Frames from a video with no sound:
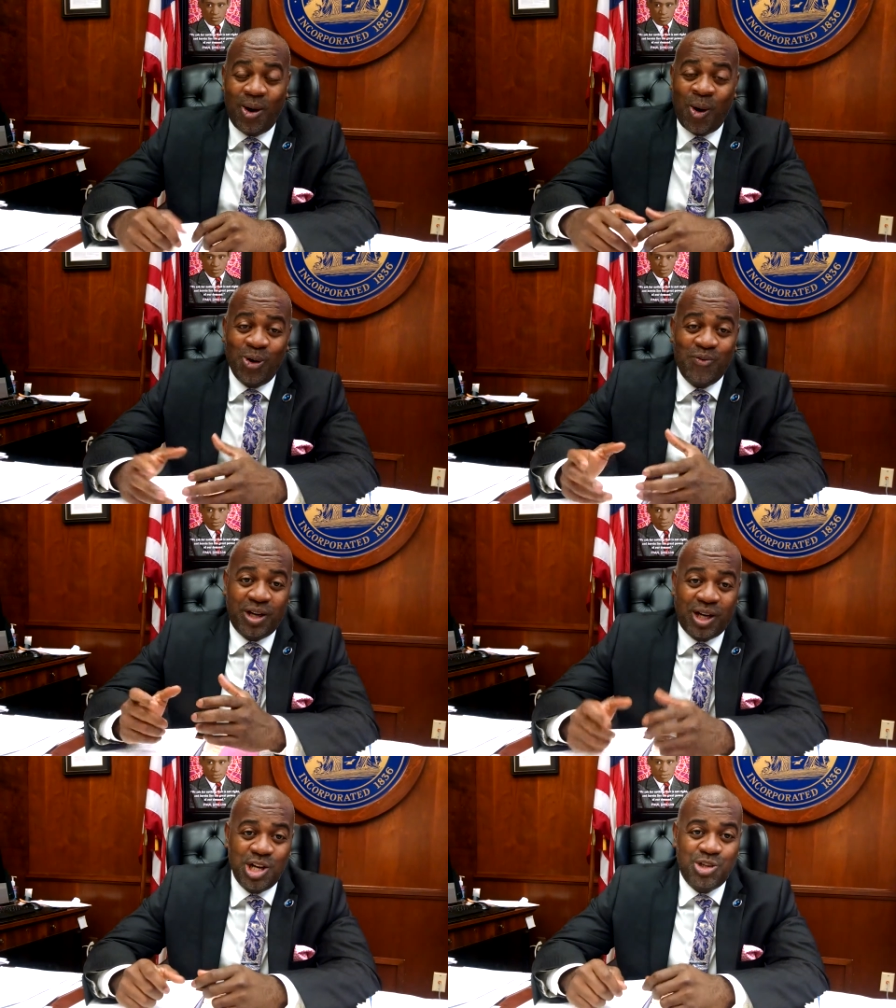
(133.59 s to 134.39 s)
All over
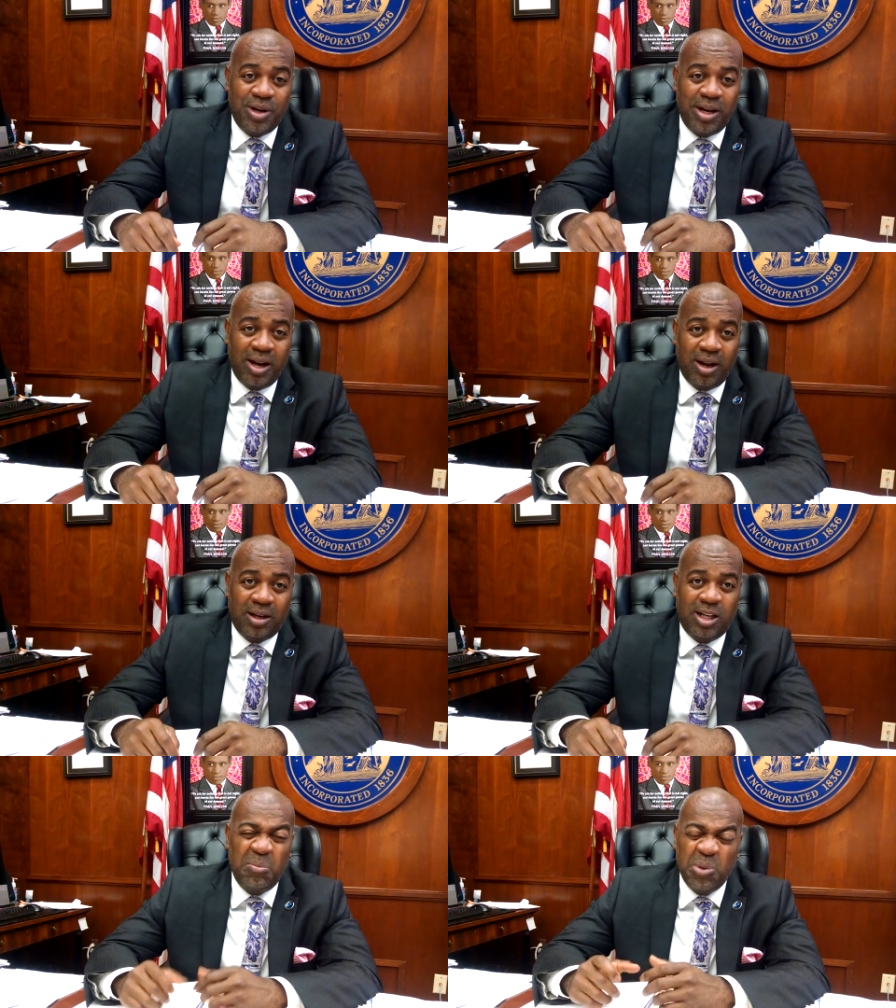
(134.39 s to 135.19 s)
the country, there are
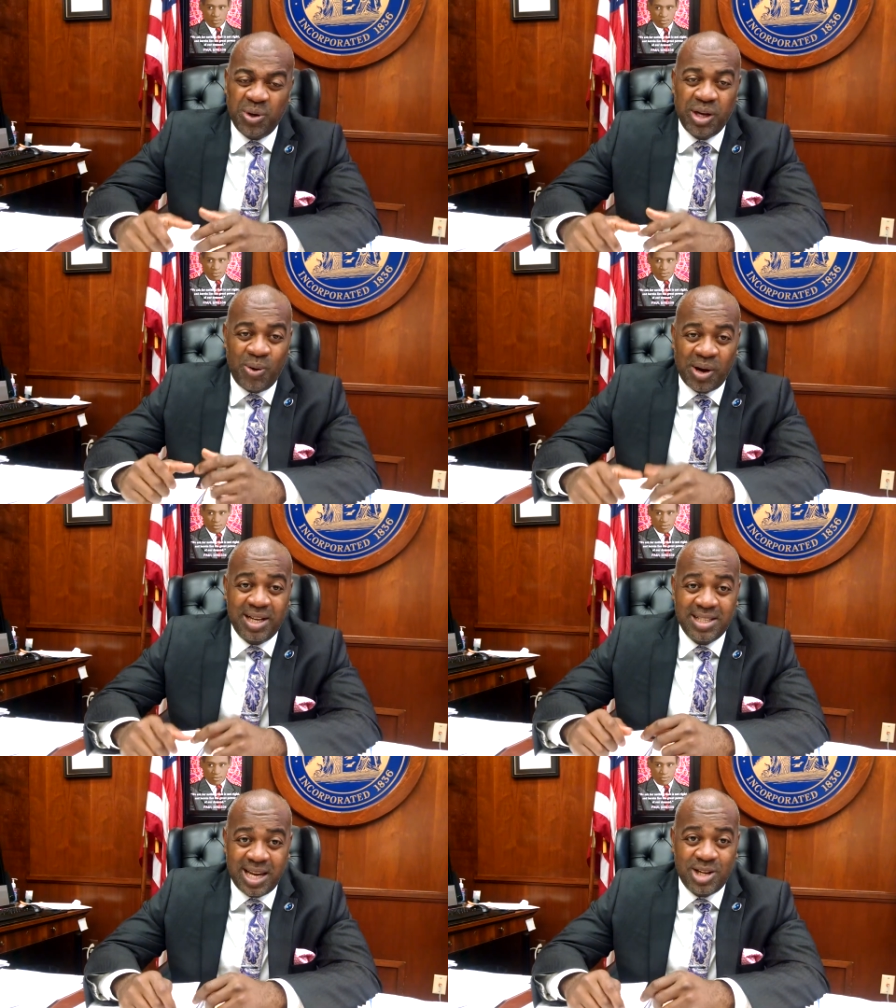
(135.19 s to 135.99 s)
community
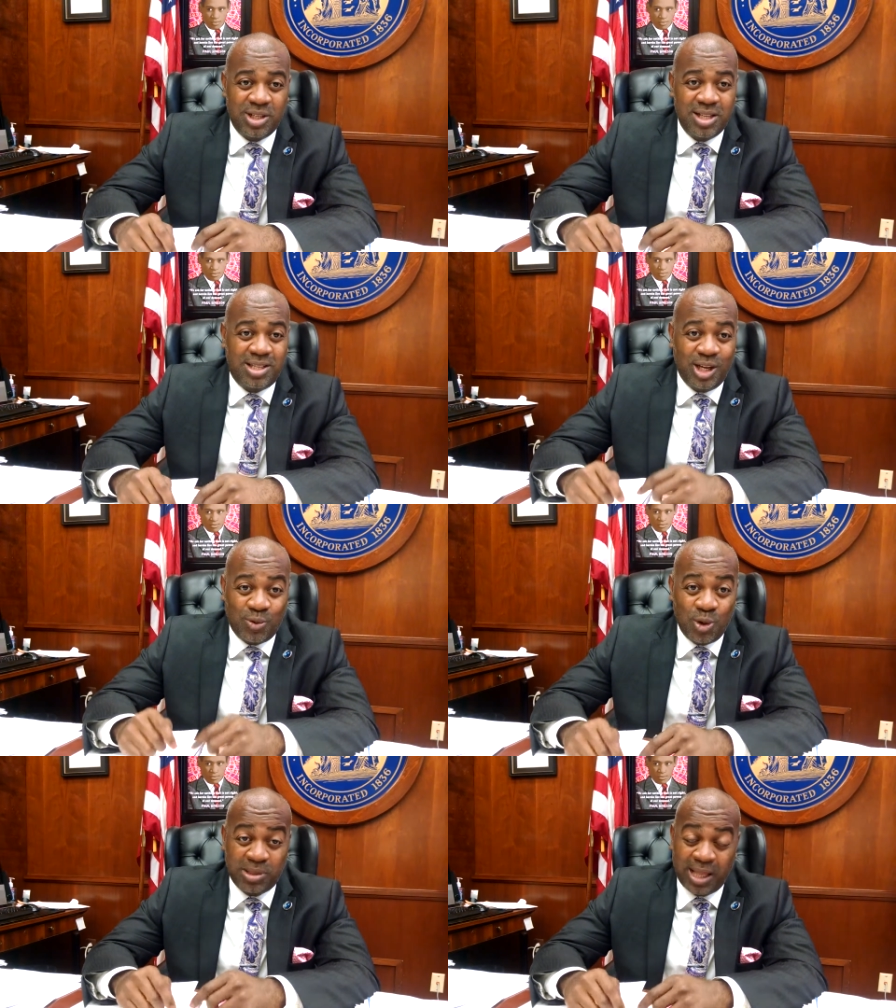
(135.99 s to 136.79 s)
organizations and
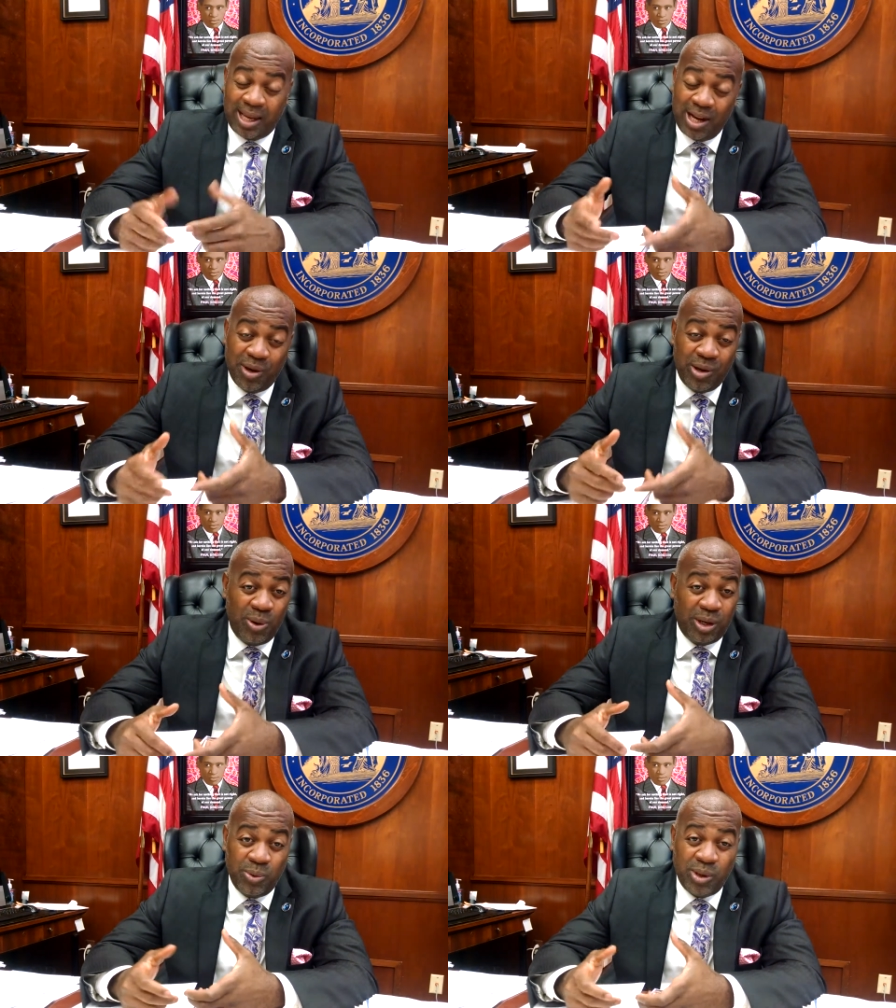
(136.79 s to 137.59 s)
groups like here in
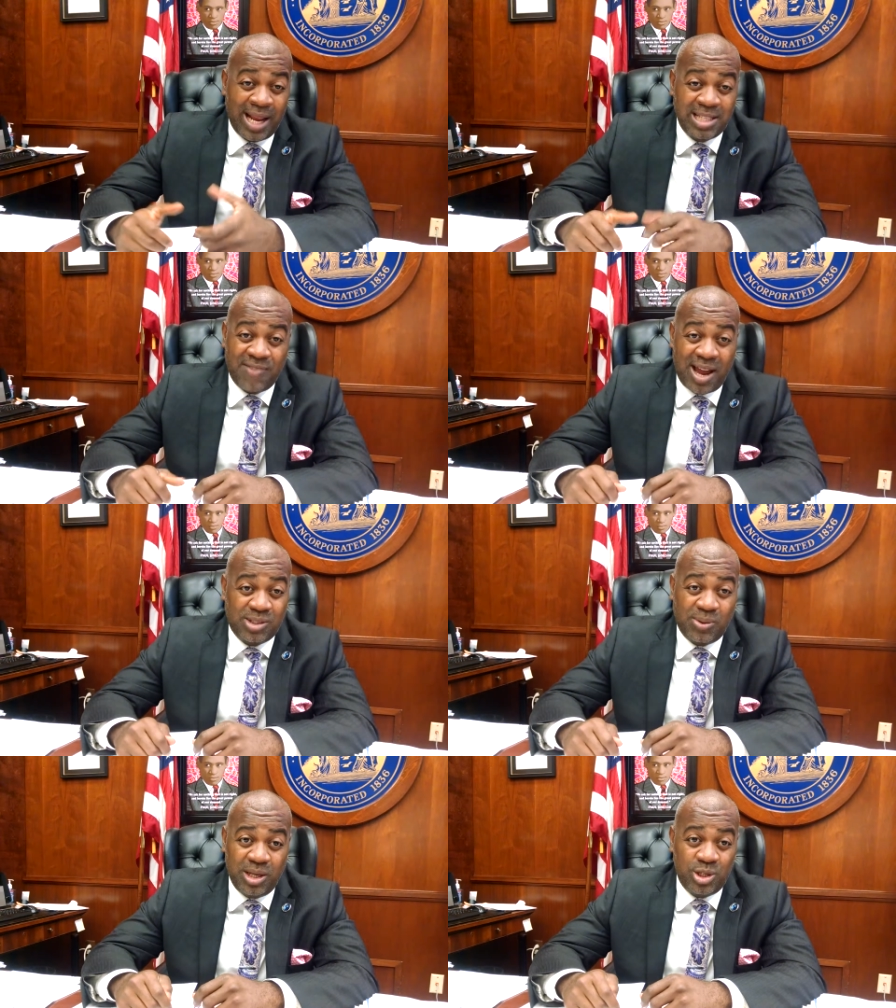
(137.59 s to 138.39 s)
Newark, Newark
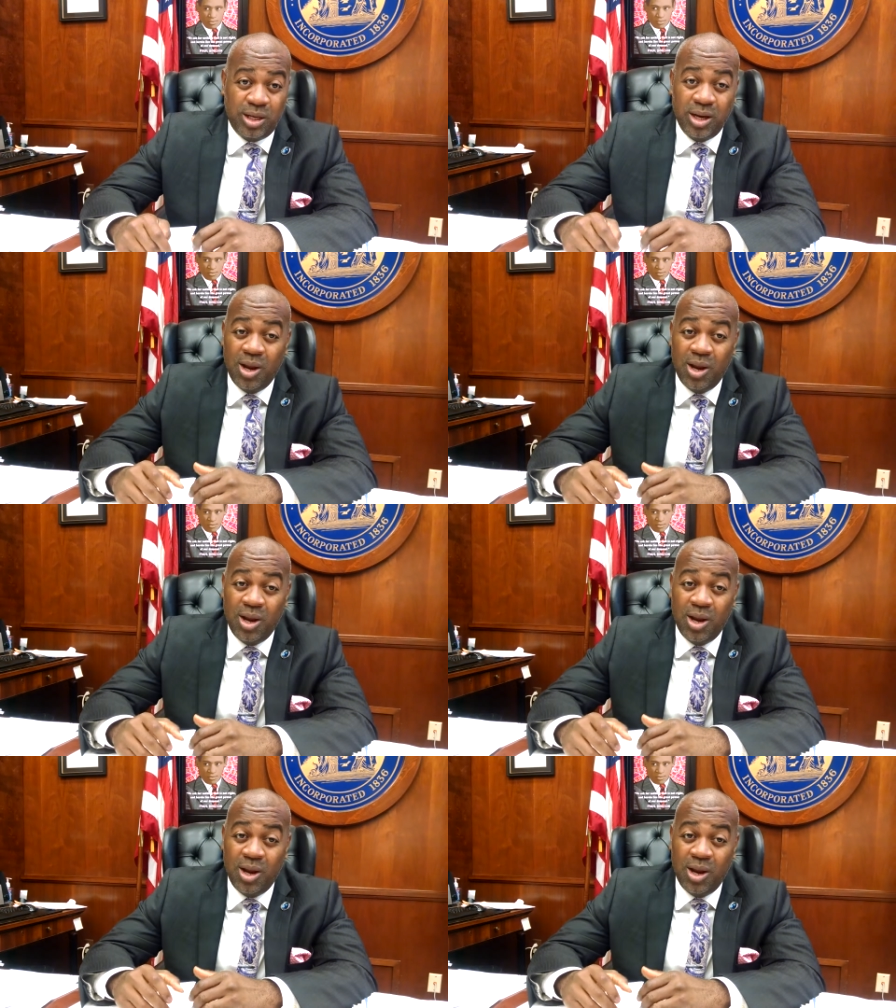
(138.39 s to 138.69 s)
Anti-Violence Coalition,